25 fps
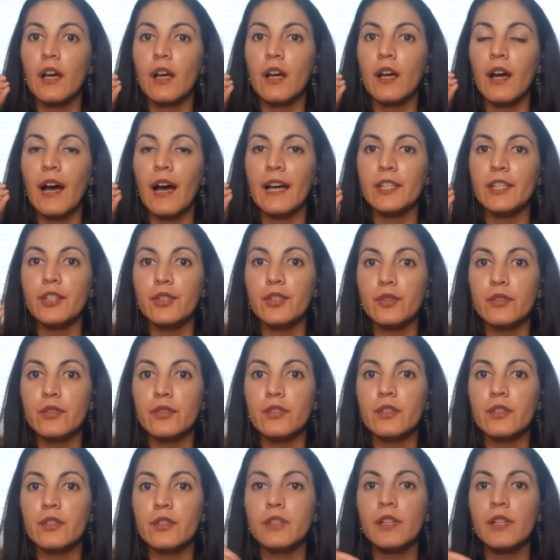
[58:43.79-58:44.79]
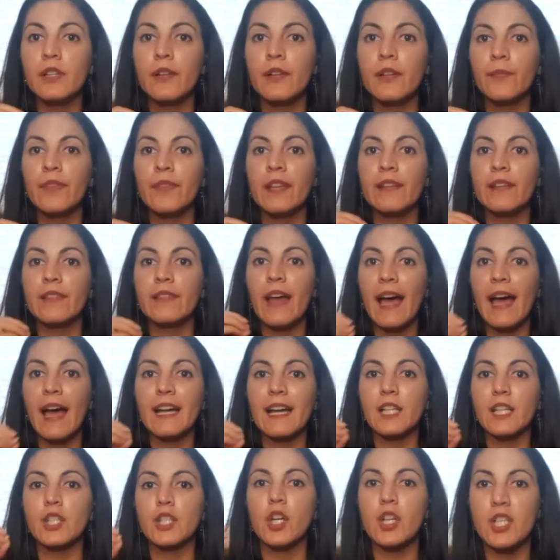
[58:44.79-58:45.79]
accurate
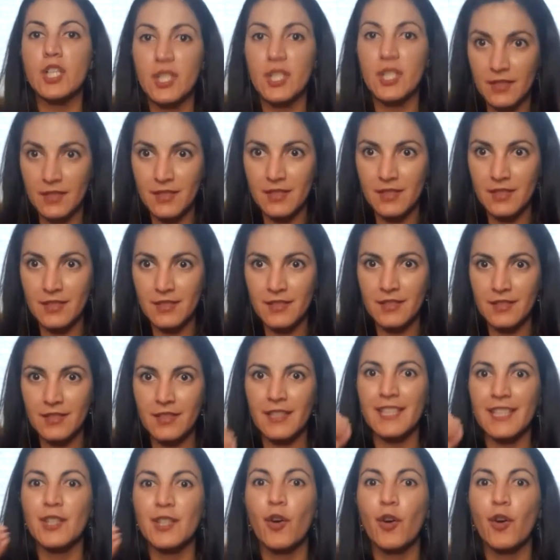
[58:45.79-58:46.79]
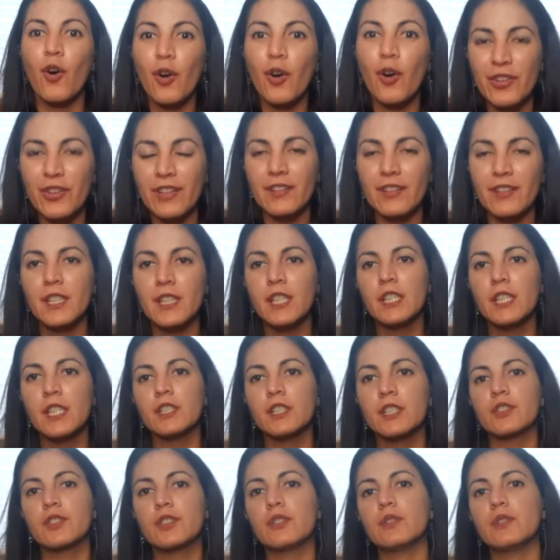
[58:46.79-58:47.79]
diagnosis in order
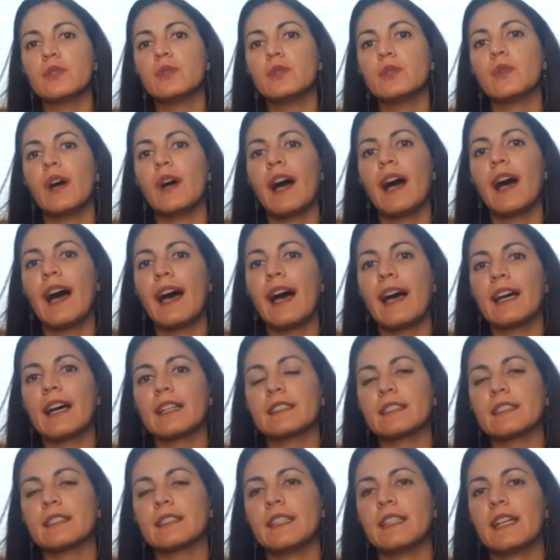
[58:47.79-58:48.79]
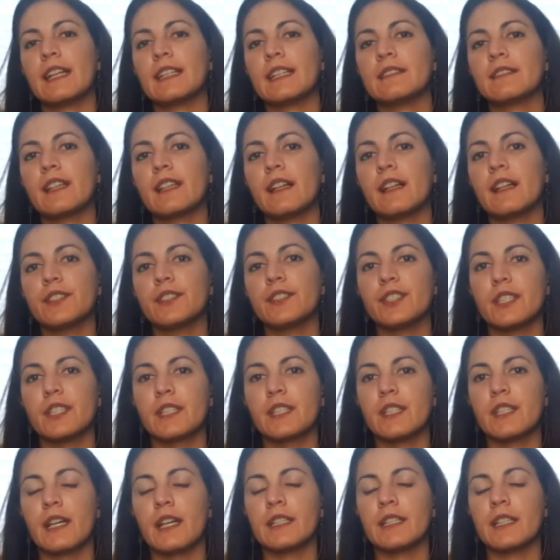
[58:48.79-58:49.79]
to act in an
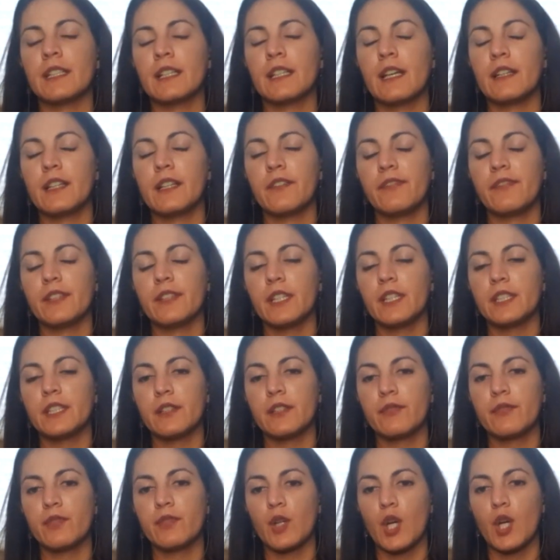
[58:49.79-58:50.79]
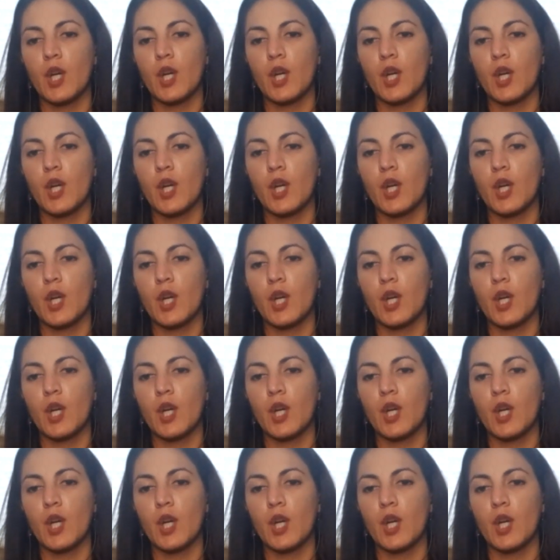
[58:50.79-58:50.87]
intelligent and in a definitive